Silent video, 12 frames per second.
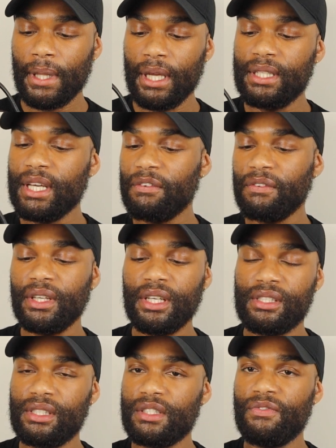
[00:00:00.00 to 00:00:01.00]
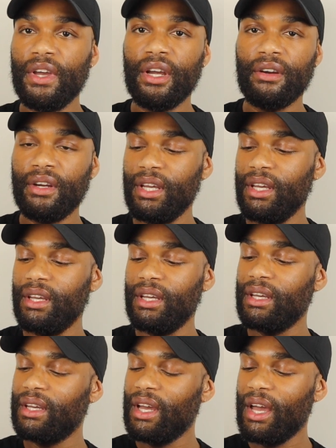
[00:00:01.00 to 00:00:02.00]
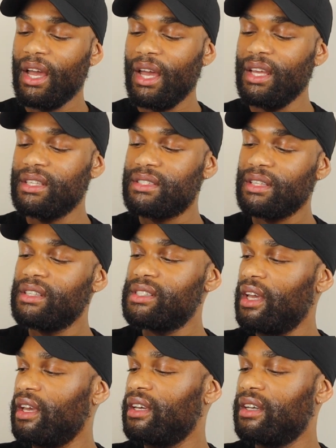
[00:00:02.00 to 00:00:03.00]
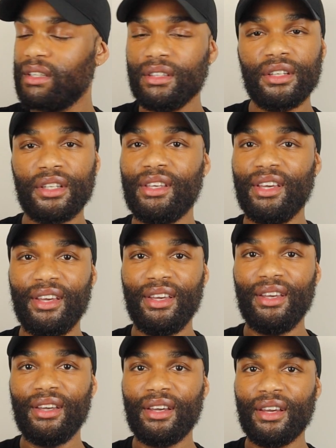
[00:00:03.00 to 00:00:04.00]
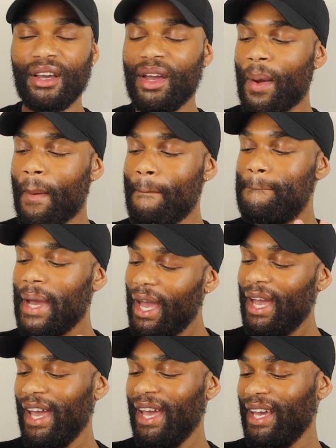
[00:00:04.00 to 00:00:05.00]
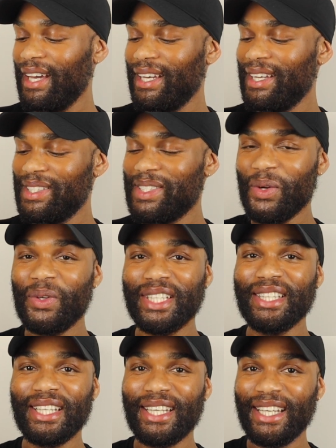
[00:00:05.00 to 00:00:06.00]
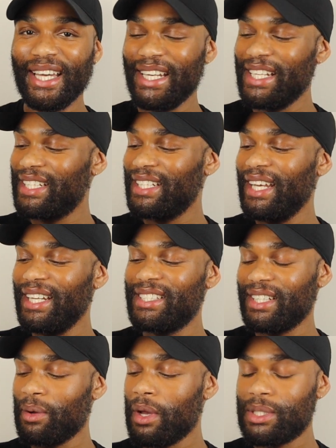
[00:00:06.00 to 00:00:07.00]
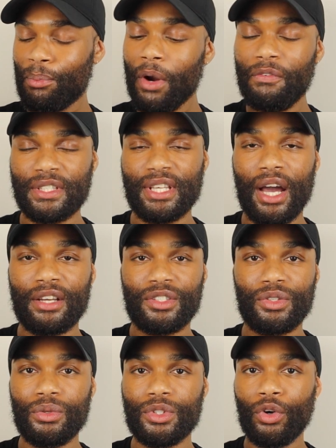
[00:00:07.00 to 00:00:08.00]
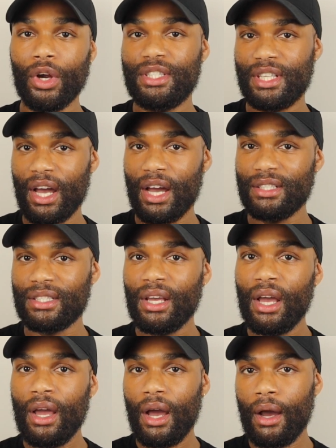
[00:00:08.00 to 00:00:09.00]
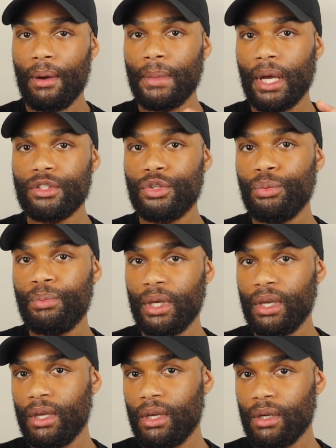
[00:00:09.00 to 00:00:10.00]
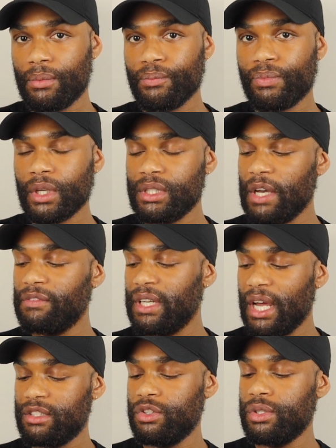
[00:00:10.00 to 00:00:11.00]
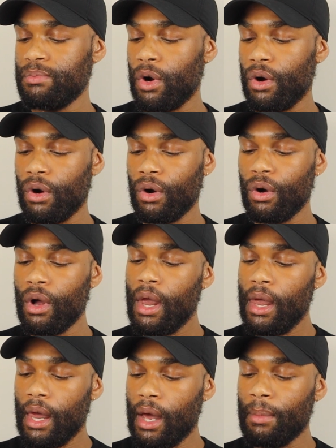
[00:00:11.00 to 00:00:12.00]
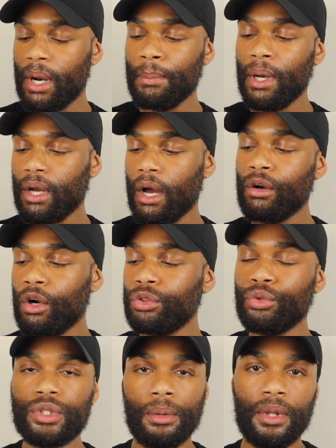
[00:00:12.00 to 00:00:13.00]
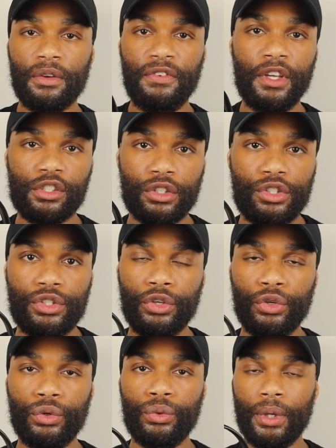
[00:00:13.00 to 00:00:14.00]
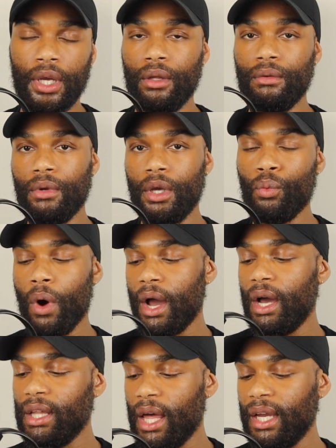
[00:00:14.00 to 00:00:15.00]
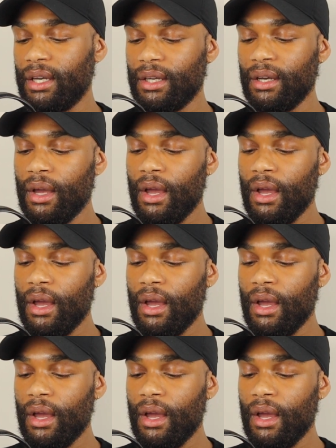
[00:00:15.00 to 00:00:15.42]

it definitely is just it's such a good looking bag. It's so good looking, and it's a perfect size too. It's a great size. Not too big, definitely not too small. But I'll go through some of the features too, and why I like